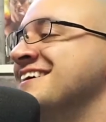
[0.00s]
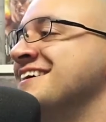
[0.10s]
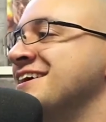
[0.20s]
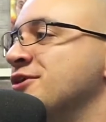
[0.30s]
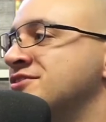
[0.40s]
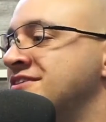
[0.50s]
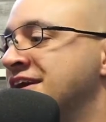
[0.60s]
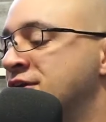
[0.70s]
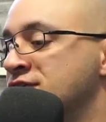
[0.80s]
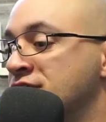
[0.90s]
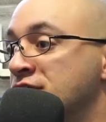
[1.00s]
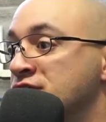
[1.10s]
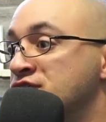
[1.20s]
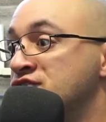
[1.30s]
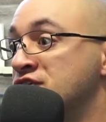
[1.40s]
Goes to daycare. Is like,
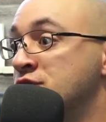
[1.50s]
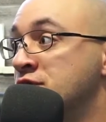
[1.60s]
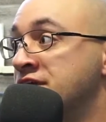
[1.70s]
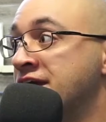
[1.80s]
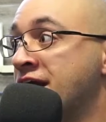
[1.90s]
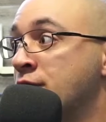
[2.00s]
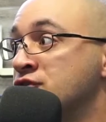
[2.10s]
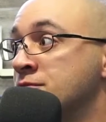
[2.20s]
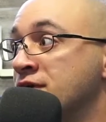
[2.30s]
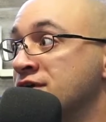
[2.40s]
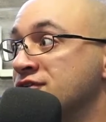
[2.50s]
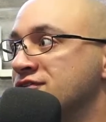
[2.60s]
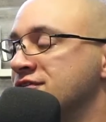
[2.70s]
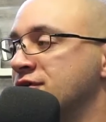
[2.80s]
"See you in 8 hours, Marcus, or